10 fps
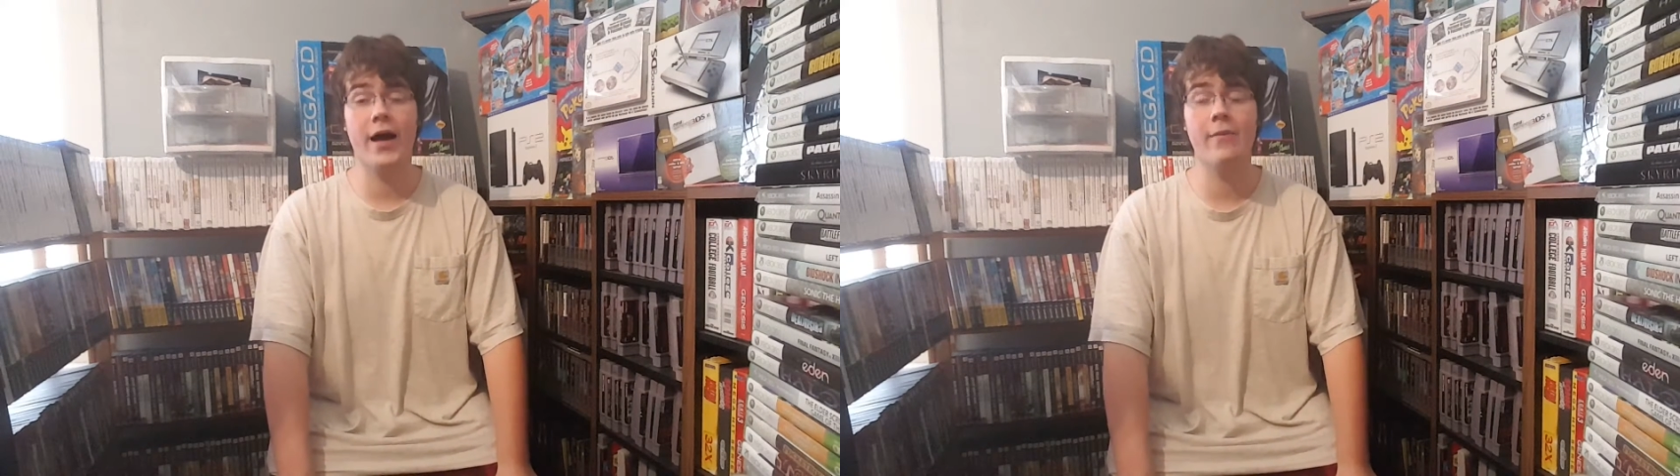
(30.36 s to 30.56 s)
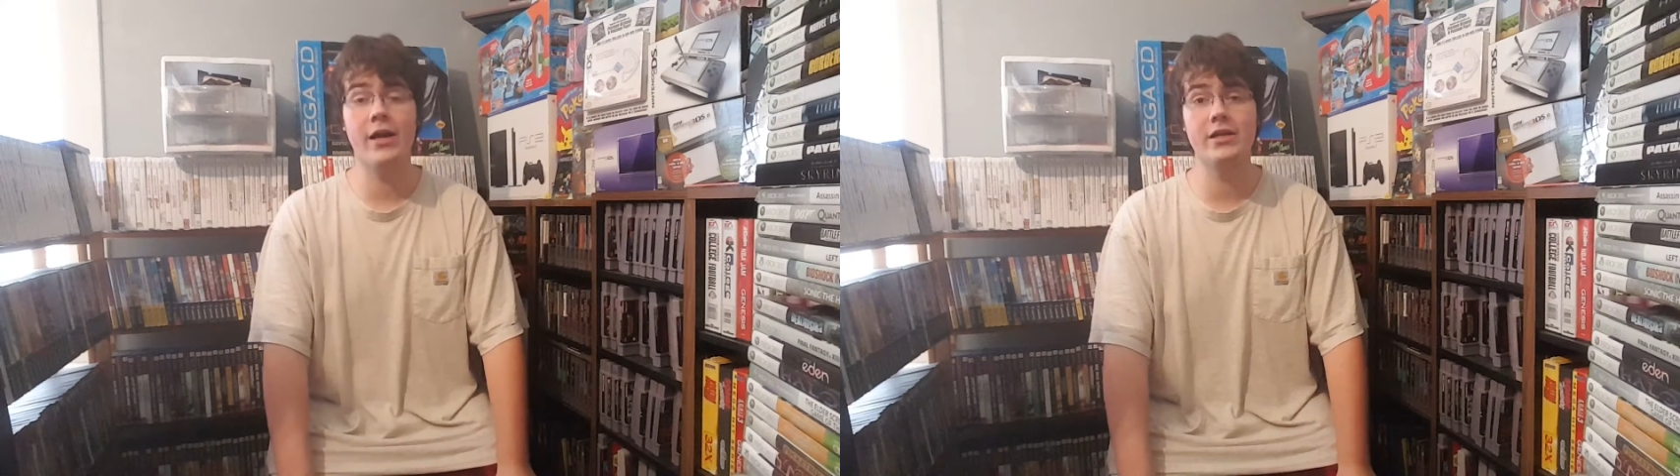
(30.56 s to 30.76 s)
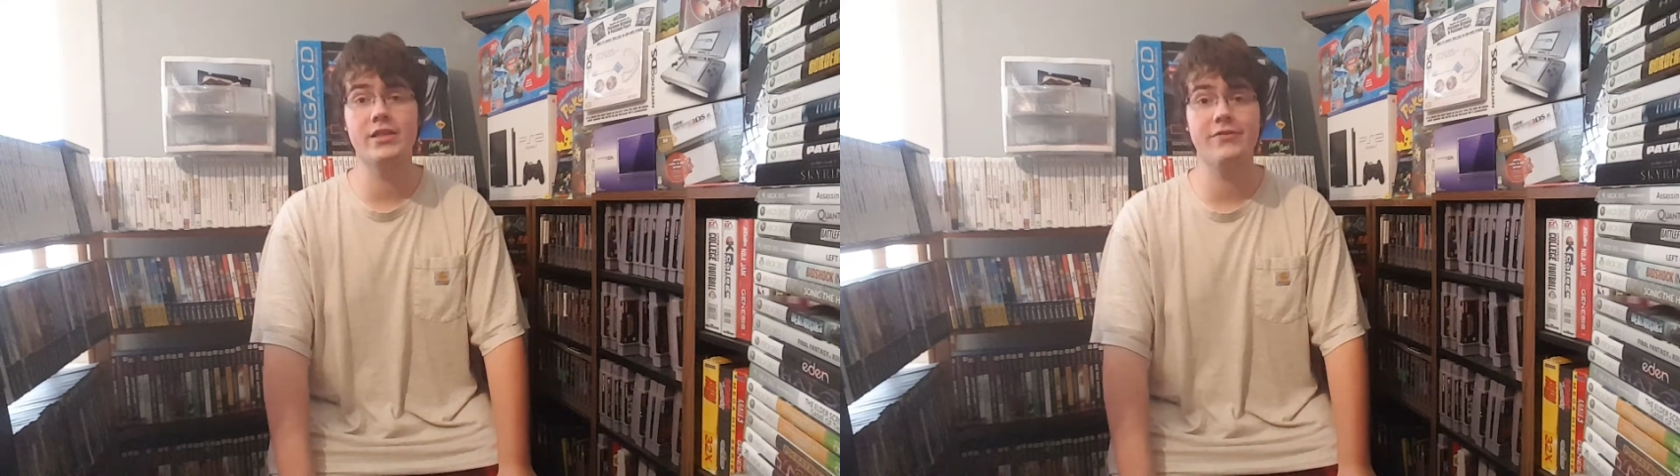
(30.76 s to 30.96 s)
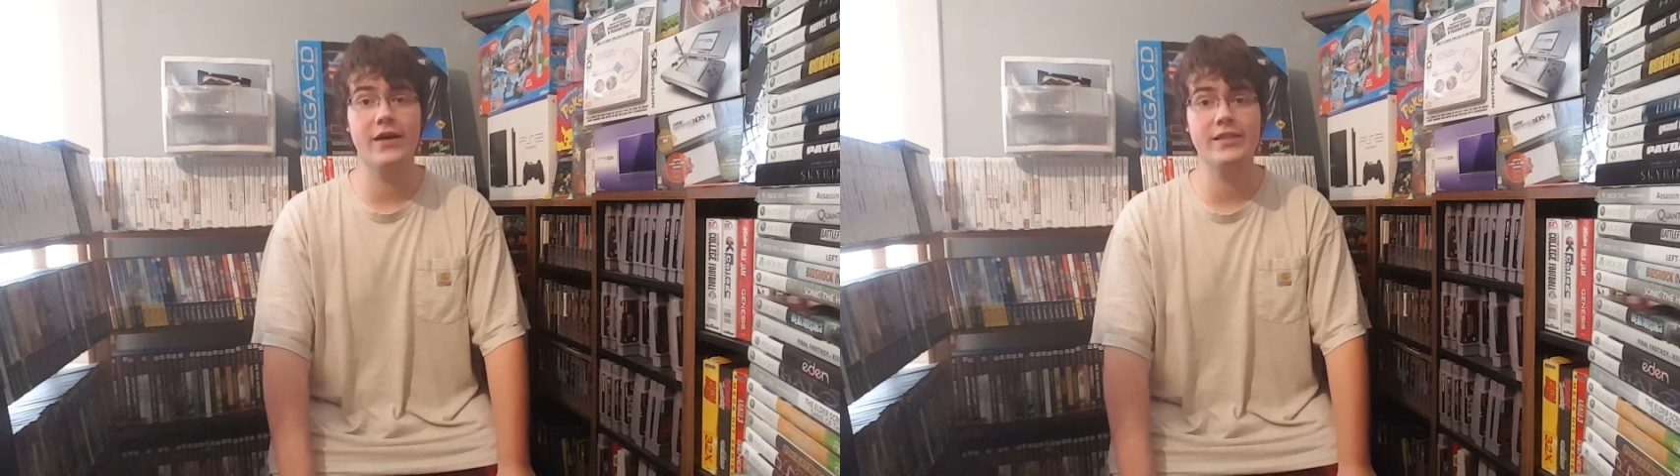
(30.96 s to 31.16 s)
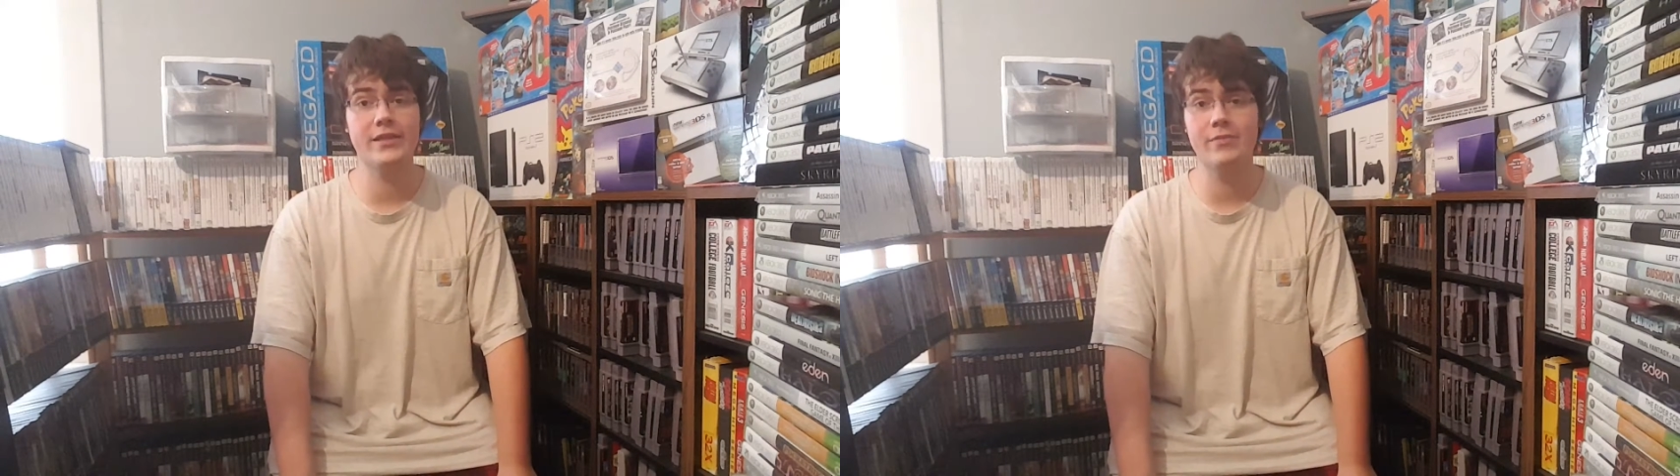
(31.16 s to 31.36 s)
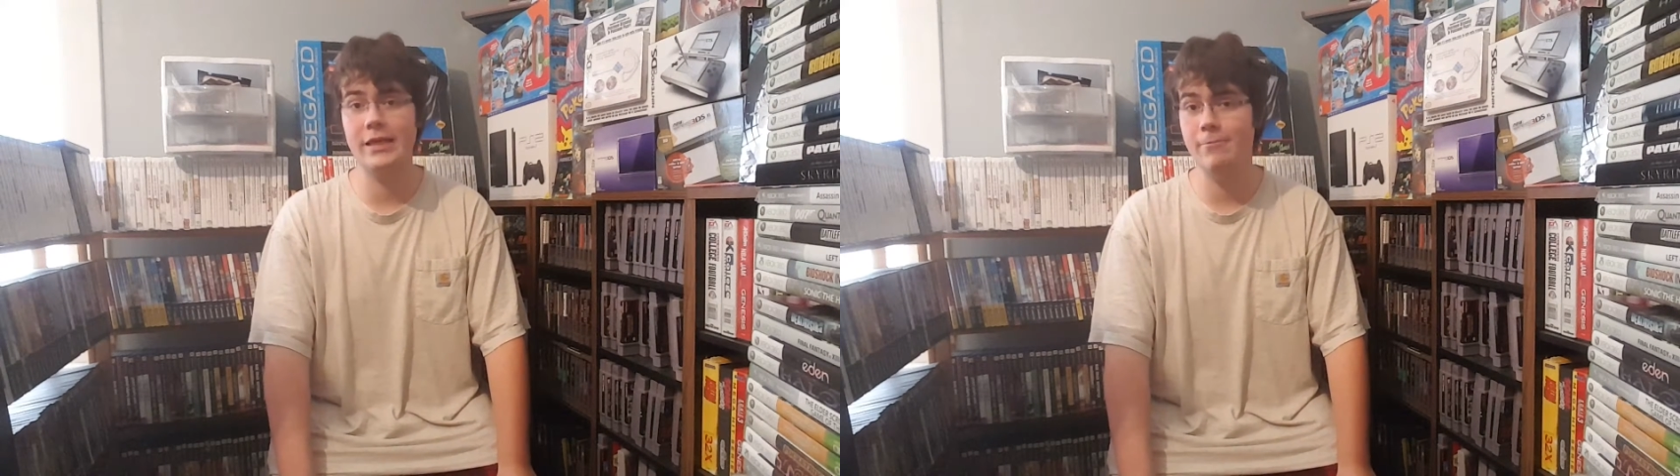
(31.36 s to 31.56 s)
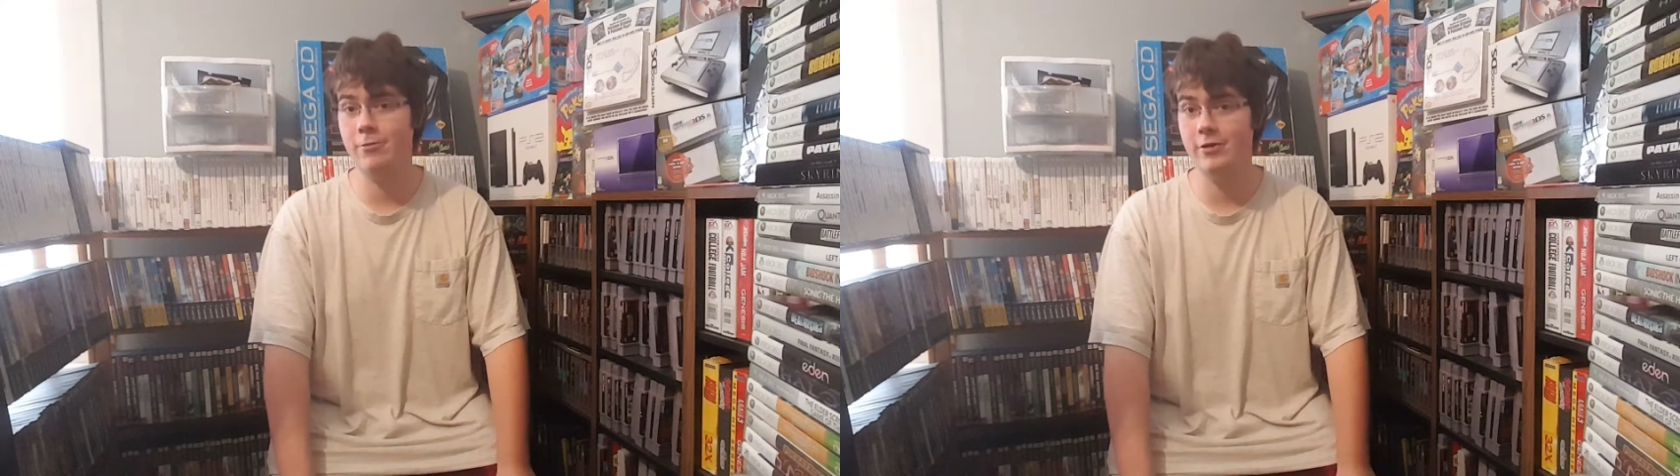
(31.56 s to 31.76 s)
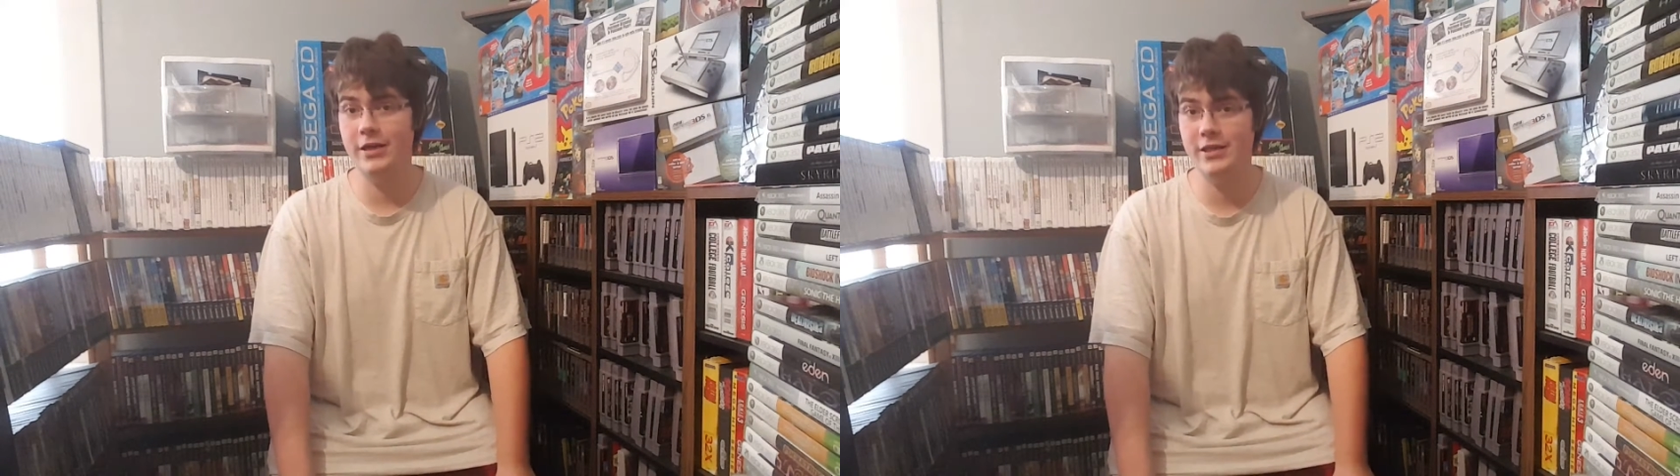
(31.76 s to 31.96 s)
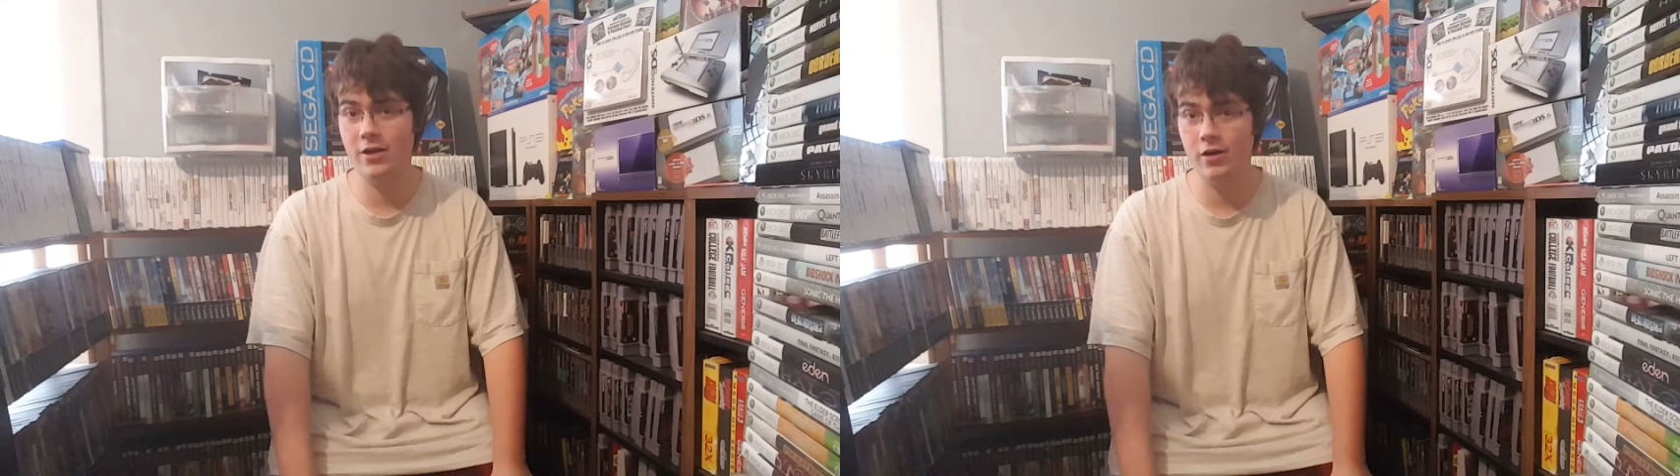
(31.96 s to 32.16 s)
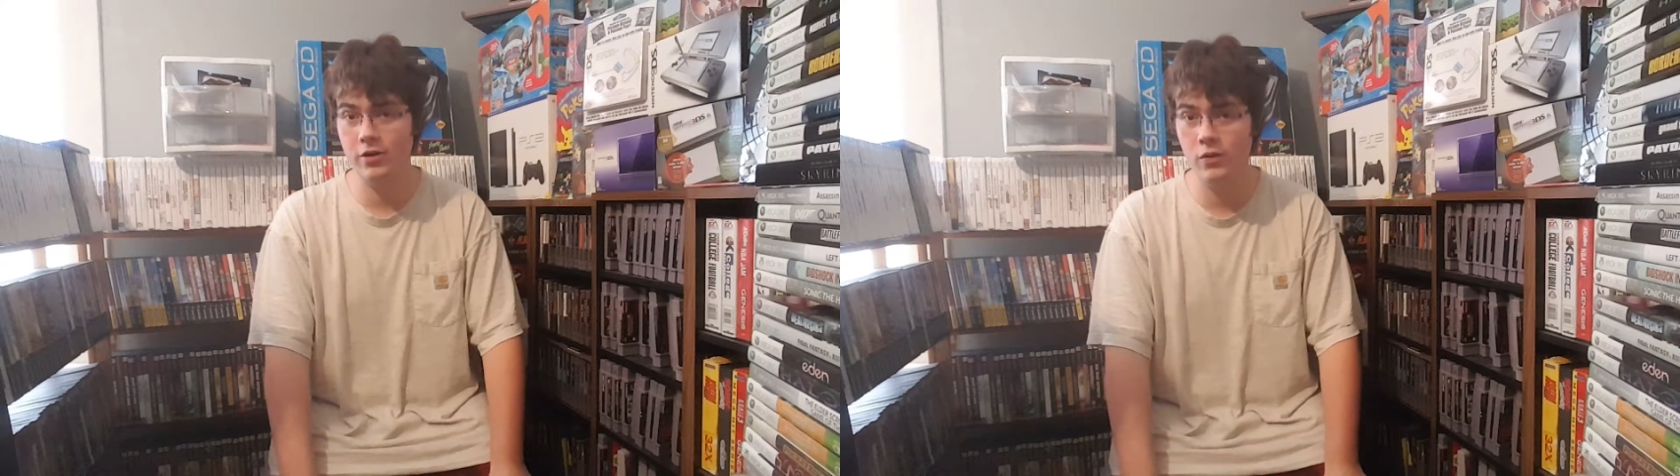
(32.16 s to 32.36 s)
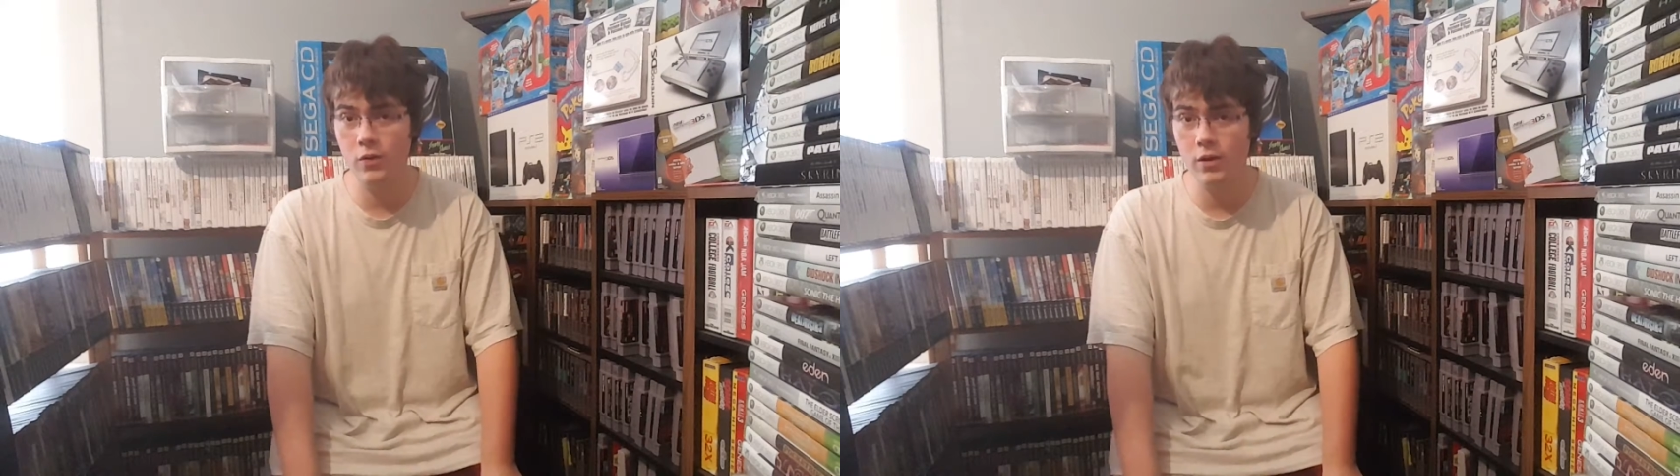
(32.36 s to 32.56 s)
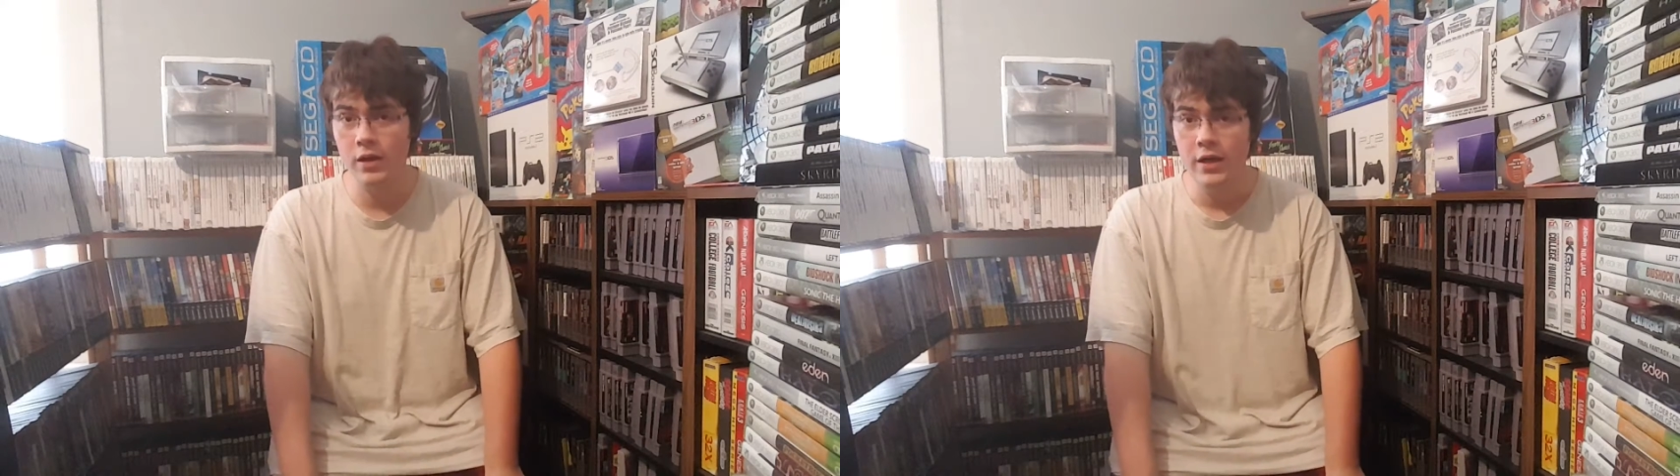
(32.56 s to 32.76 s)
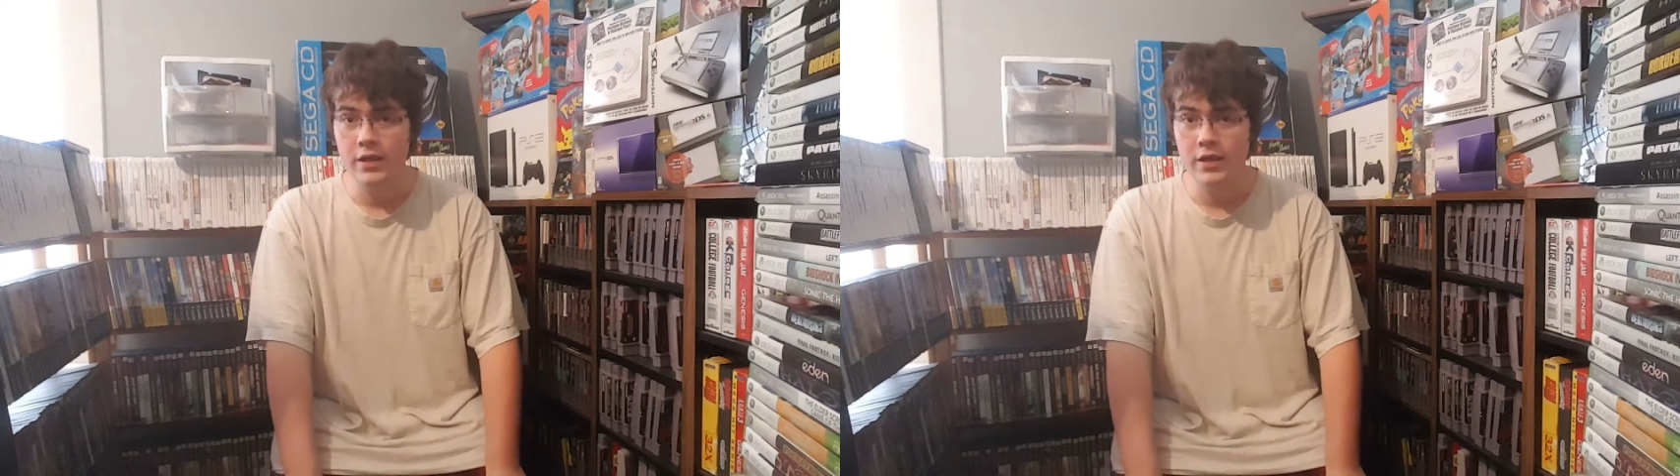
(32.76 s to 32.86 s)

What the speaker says: managed to find something pretty darn cool.